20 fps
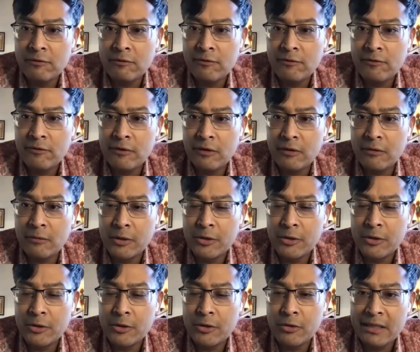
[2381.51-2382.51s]
of
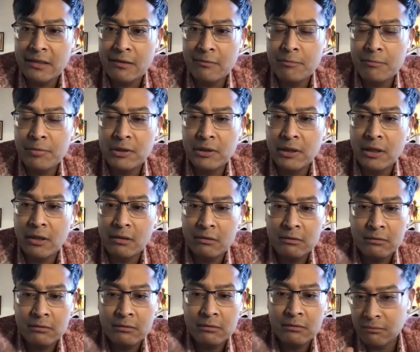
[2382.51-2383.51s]
what you guys have
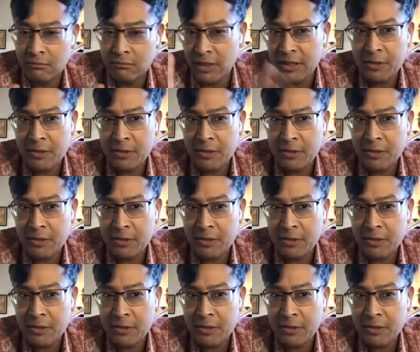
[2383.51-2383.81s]
pulled out,